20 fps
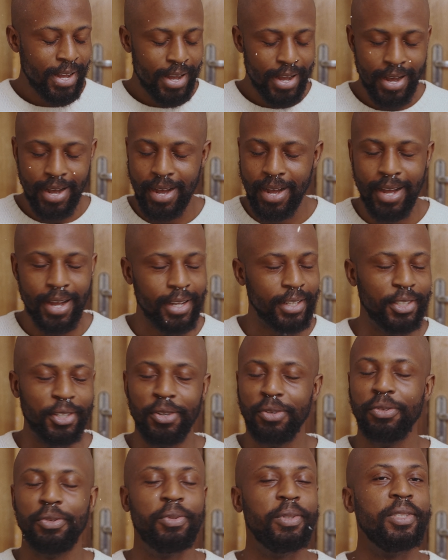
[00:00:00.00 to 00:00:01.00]
I
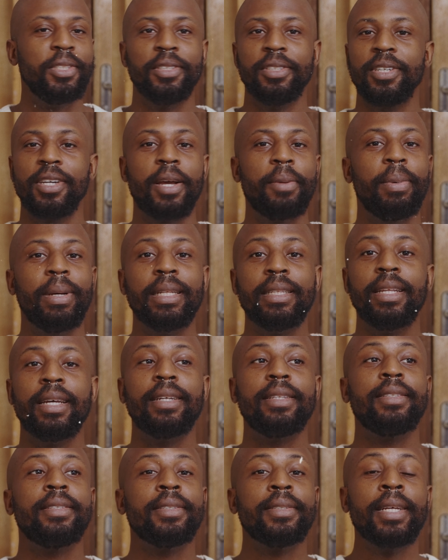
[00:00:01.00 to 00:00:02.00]
don't want to talk about
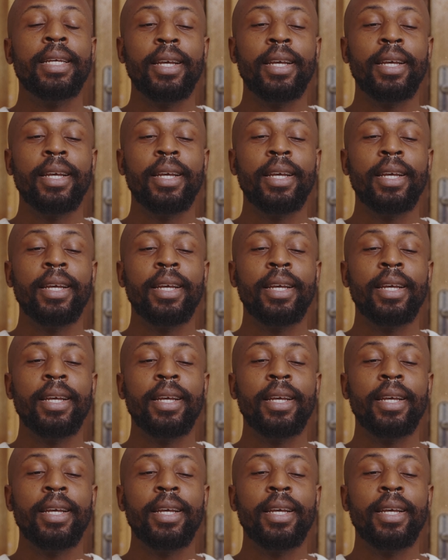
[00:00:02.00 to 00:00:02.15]
that.